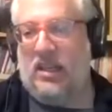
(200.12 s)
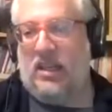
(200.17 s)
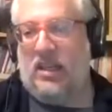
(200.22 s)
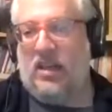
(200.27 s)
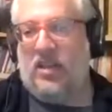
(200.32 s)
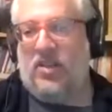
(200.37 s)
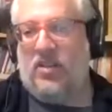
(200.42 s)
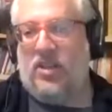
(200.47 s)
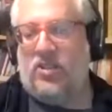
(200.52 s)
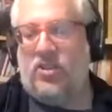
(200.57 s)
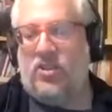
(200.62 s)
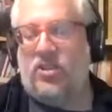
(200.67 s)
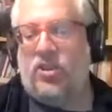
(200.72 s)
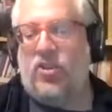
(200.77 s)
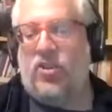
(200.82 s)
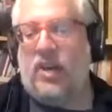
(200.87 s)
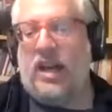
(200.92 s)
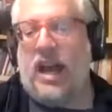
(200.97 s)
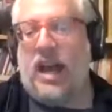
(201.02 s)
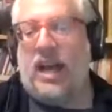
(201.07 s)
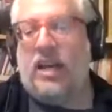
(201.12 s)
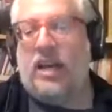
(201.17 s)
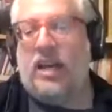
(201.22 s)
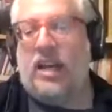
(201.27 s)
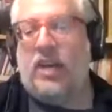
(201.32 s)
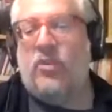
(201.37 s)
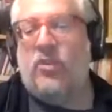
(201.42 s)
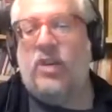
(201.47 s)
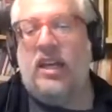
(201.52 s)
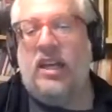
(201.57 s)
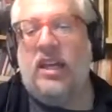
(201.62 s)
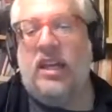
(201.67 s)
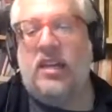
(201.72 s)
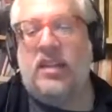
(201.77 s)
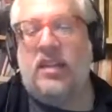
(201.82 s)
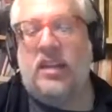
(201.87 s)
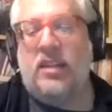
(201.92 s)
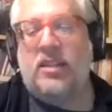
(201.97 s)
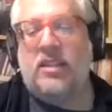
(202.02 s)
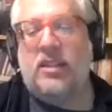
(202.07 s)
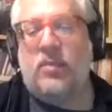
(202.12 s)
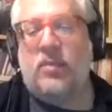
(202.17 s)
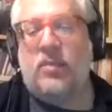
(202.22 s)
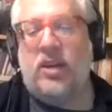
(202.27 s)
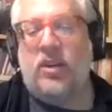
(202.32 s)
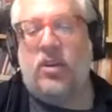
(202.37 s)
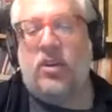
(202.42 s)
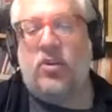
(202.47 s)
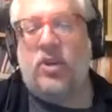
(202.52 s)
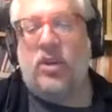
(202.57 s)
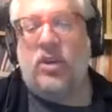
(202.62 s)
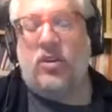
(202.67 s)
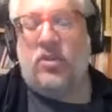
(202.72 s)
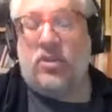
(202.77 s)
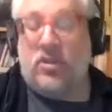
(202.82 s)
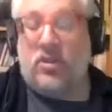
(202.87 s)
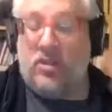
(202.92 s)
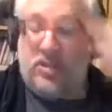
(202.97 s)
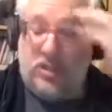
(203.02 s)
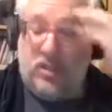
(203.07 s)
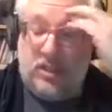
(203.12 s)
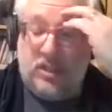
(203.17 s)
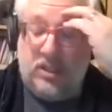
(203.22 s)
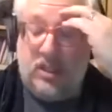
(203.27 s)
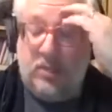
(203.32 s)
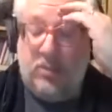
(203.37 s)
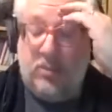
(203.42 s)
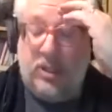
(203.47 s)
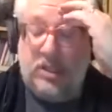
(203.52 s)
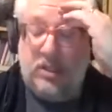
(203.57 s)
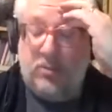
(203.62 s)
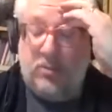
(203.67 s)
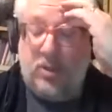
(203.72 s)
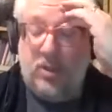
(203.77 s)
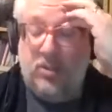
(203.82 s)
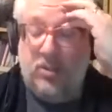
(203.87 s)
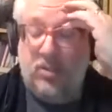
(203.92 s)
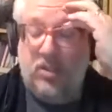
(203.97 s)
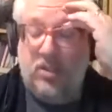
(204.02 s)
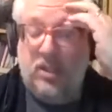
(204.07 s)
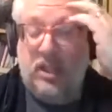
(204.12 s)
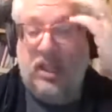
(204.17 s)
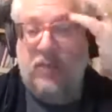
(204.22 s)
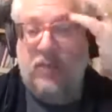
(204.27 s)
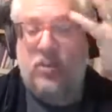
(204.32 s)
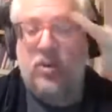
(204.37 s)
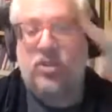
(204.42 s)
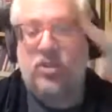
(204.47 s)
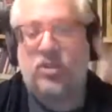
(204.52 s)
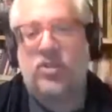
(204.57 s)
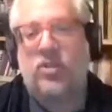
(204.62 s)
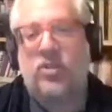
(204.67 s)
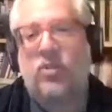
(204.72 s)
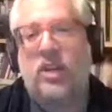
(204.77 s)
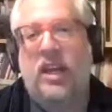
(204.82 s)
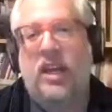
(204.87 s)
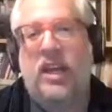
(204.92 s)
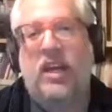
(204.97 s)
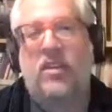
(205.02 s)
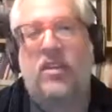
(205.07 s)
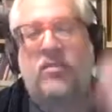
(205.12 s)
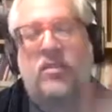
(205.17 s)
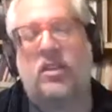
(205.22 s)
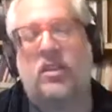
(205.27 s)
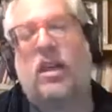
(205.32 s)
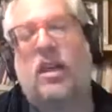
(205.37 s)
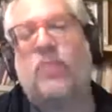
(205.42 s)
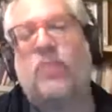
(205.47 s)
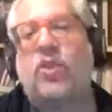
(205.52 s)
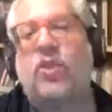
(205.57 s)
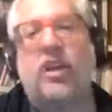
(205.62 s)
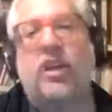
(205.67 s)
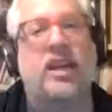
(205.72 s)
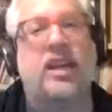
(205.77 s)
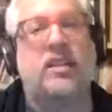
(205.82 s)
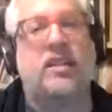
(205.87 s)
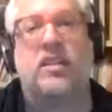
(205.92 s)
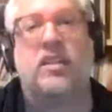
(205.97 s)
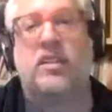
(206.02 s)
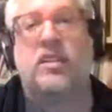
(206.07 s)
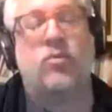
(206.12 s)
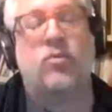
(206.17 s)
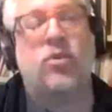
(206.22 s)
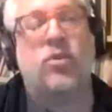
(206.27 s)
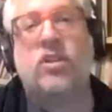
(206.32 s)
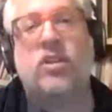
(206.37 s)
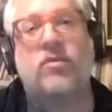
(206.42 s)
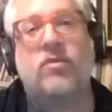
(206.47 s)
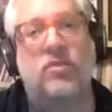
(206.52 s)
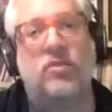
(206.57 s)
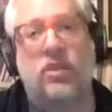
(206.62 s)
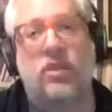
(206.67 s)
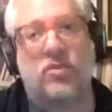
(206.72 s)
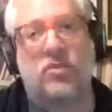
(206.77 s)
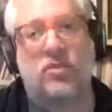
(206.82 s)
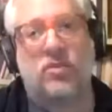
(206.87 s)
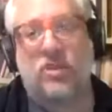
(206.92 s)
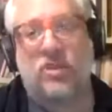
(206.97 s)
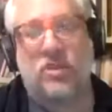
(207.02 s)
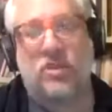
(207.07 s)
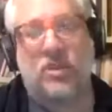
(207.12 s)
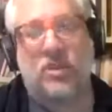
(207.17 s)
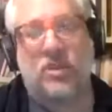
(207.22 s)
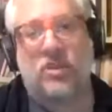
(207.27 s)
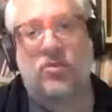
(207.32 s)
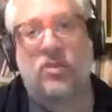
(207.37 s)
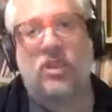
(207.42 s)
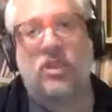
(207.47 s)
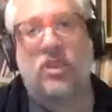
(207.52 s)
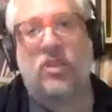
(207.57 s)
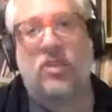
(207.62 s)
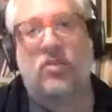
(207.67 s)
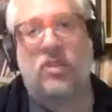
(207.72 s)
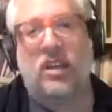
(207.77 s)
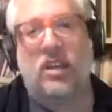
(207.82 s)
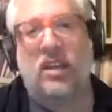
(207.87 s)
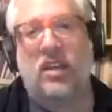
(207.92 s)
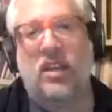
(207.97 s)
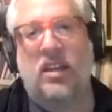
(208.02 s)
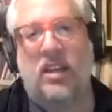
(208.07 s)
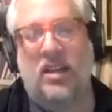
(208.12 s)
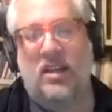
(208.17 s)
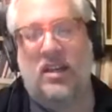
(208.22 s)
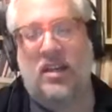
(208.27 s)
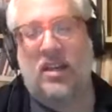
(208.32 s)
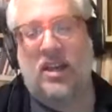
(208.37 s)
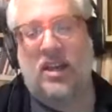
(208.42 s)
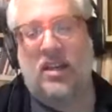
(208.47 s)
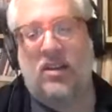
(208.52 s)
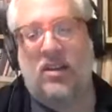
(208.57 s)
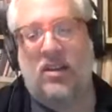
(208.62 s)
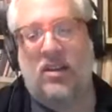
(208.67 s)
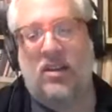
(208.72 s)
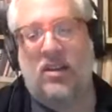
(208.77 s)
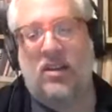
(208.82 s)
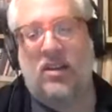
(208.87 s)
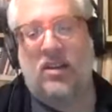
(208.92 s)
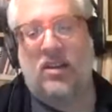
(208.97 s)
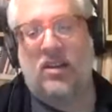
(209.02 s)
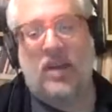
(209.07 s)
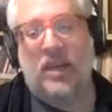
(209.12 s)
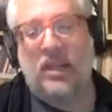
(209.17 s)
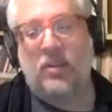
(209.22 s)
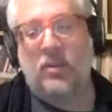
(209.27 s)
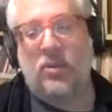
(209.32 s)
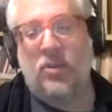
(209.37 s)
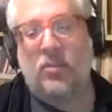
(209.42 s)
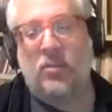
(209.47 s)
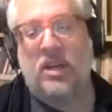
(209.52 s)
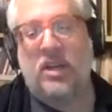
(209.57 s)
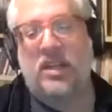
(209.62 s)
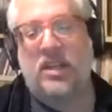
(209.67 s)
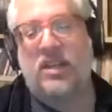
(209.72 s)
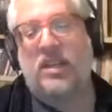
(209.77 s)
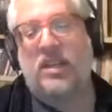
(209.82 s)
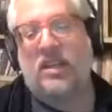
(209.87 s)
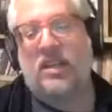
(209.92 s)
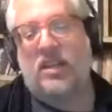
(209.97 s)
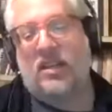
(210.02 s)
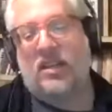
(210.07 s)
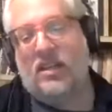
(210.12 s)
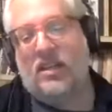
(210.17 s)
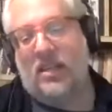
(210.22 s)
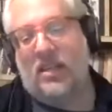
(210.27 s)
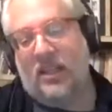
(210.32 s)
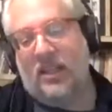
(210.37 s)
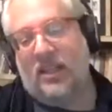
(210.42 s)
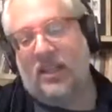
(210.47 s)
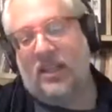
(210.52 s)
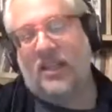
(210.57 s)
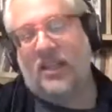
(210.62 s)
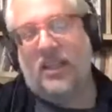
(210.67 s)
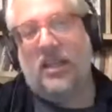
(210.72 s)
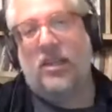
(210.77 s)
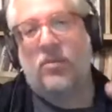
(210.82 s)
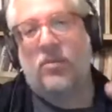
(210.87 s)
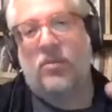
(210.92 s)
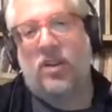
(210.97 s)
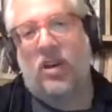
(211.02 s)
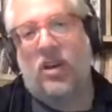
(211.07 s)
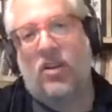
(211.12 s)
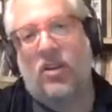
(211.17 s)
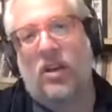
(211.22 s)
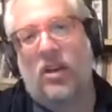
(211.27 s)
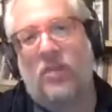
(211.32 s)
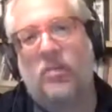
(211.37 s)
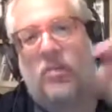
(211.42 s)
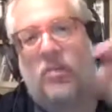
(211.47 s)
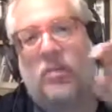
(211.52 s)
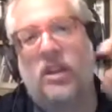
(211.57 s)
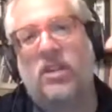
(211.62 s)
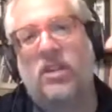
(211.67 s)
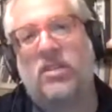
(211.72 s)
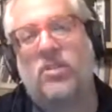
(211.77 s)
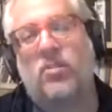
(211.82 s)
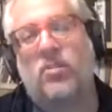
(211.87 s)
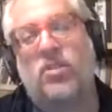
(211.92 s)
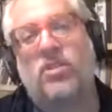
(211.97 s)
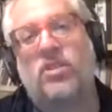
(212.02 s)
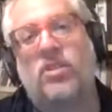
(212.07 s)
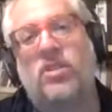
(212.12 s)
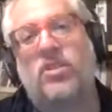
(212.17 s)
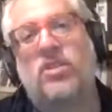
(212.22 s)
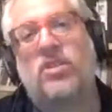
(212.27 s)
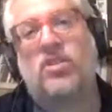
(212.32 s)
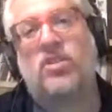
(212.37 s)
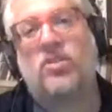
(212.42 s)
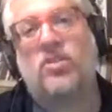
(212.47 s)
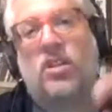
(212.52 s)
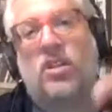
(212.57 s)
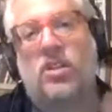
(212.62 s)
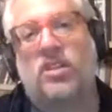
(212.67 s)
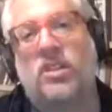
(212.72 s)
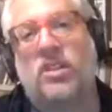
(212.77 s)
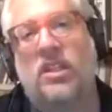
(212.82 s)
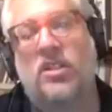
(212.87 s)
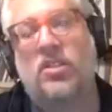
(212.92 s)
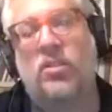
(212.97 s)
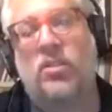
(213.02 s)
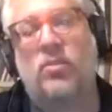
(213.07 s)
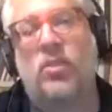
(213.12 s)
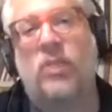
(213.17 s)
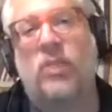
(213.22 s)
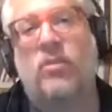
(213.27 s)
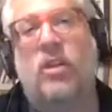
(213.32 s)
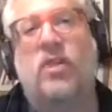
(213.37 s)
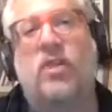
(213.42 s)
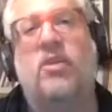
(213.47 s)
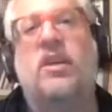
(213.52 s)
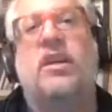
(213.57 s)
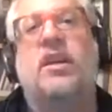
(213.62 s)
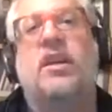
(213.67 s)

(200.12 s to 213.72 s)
There's also great equity things about OER, so as opposed to ebooks. So we have, the library gets us some wonderful resources that are really unique and very valuable, but the thing is they come because a person is a student at CSU Pueblo.